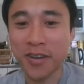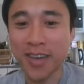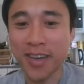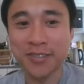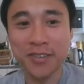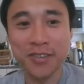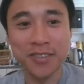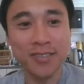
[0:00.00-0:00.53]

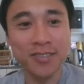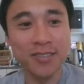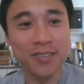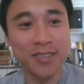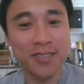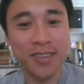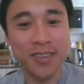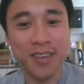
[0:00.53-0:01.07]
not
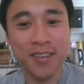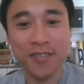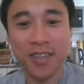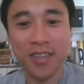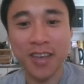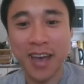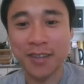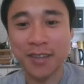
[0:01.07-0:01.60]
for the
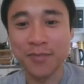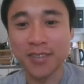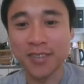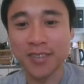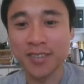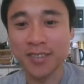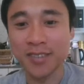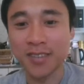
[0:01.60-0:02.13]
hand, but
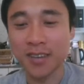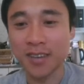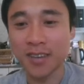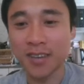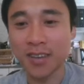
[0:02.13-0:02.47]
just to